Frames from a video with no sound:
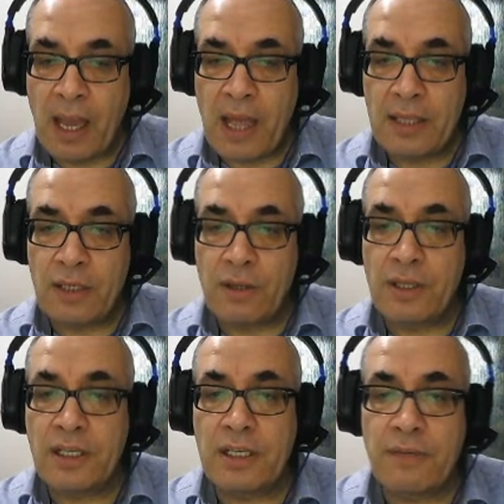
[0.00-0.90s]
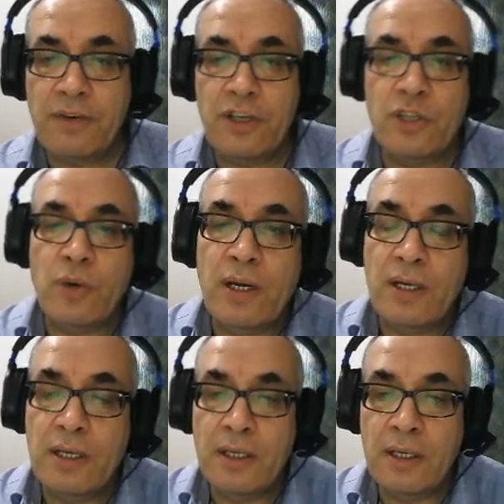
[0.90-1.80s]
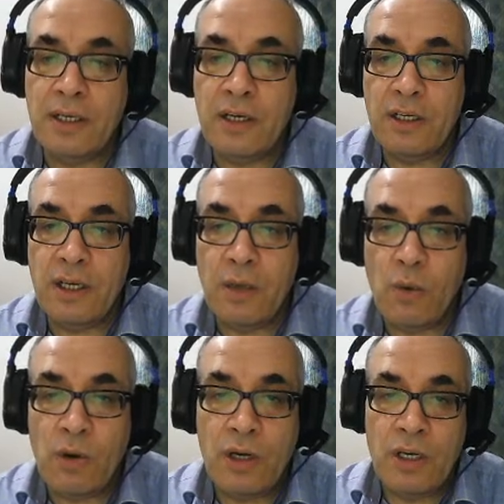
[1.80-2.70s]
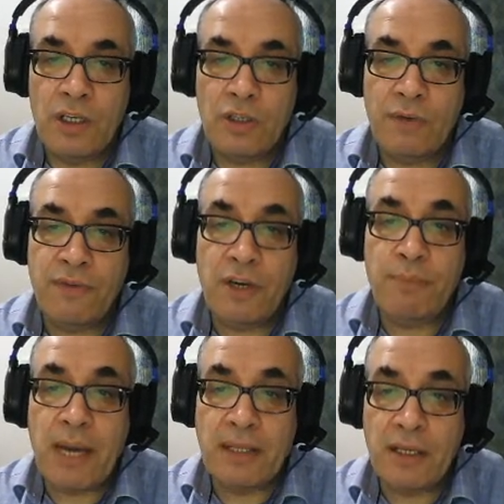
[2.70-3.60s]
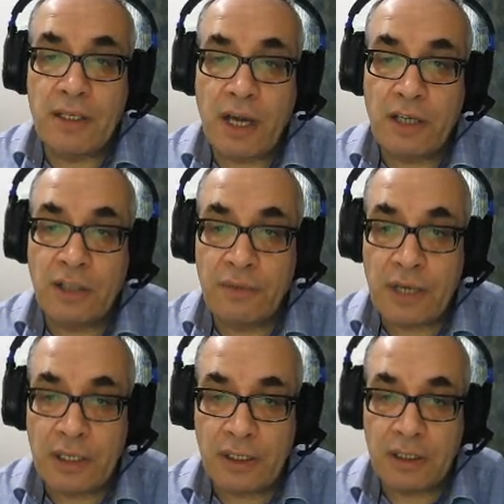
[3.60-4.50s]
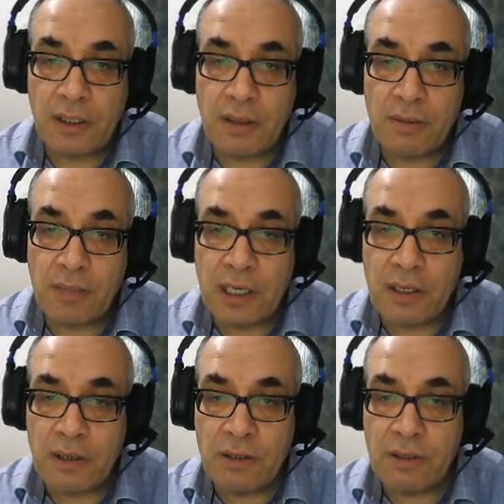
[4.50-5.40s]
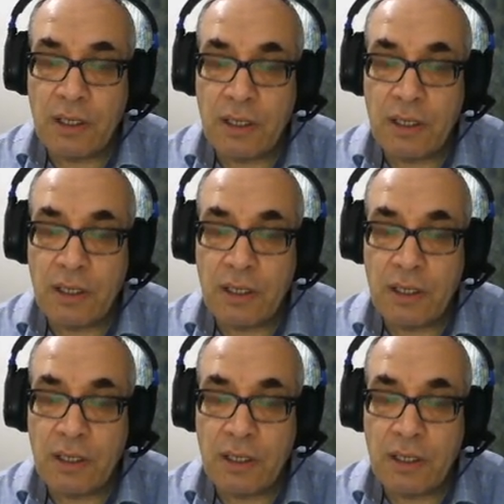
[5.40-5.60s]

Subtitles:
So this is the first one. So verb patterns are difficult because